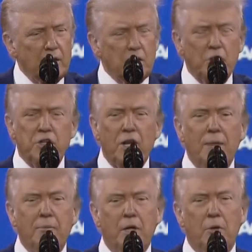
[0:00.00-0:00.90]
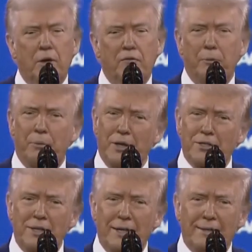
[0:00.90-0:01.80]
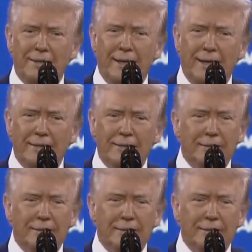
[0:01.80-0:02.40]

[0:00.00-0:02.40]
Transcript: So I said, I'm going to run for president again.